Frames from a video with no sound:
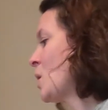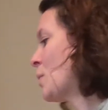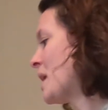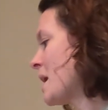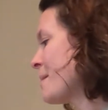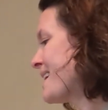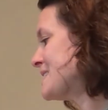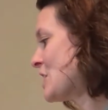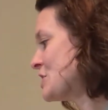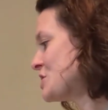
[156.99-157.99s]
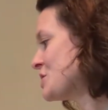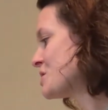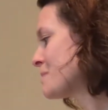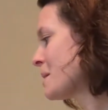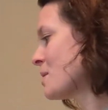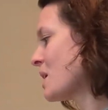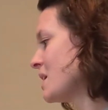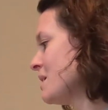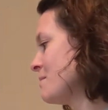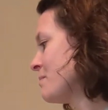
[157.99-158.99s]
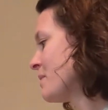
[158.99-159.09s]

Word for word: When I pay attention to my body